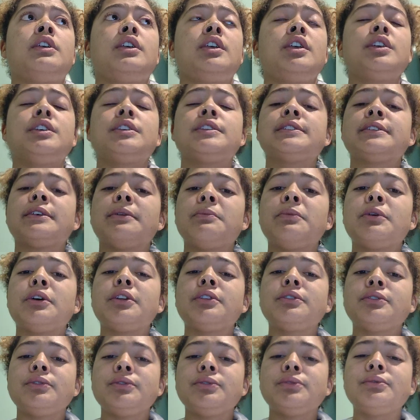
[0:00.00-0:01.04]
He's
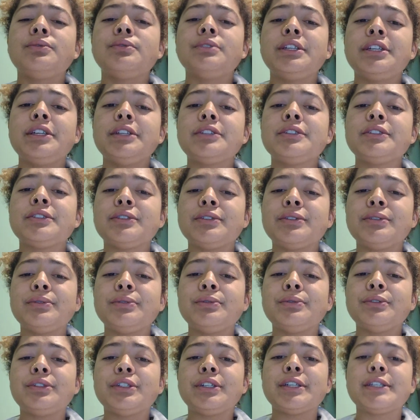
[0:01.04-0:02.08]
someone who needs
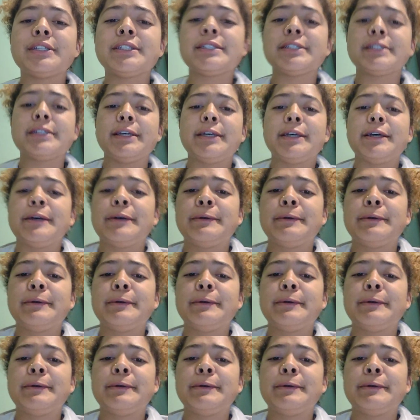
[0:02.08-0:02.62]
to just